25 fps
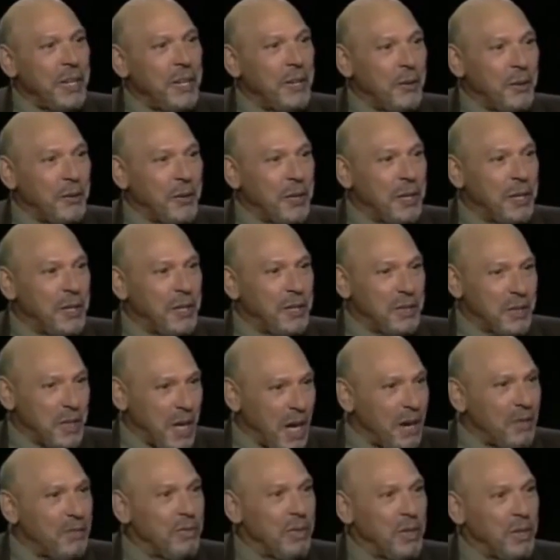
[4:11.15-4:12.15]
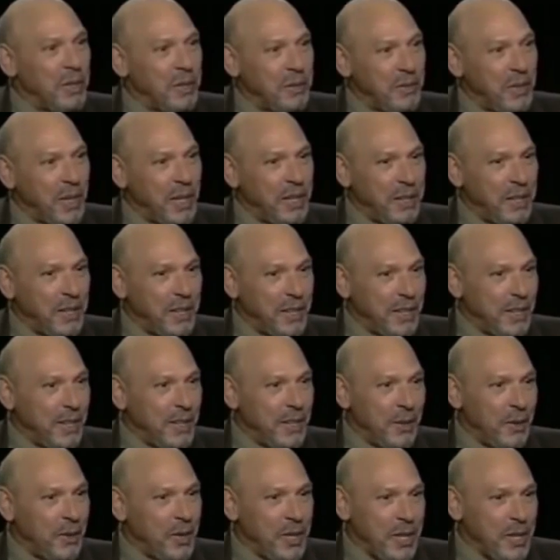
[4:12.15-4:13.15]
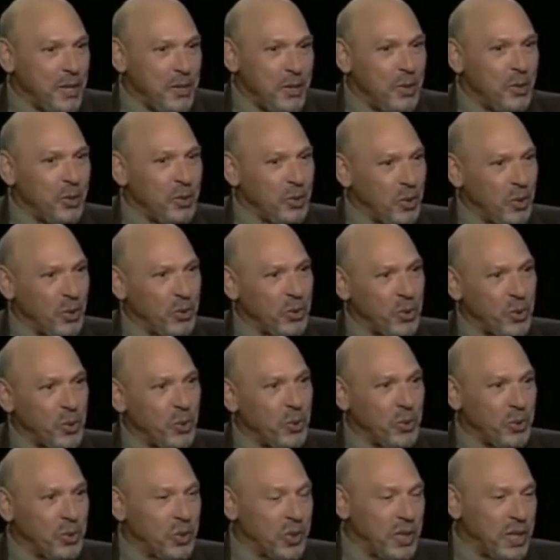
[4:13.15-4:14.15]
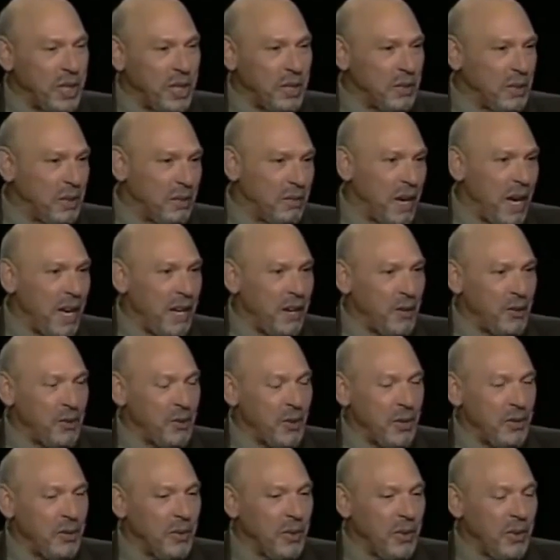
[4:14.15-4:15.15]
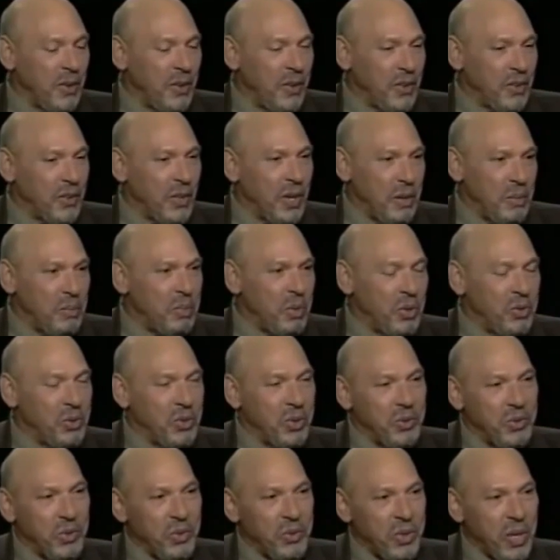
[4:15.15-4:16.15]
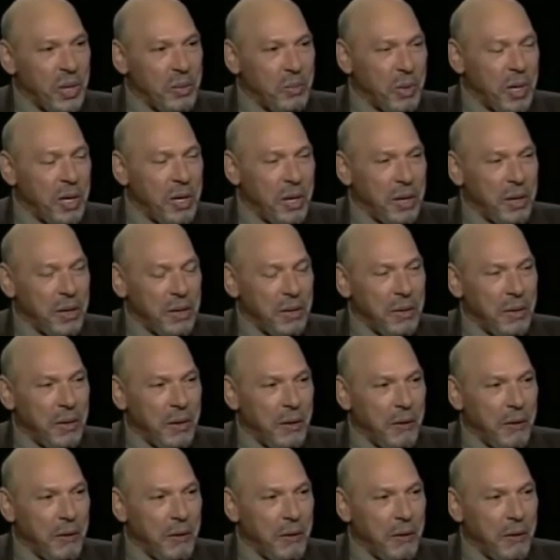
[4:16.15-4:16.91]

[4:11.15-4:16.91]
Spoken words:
and he's confident that he can use those tools to his advantage, and so I approach it the same way.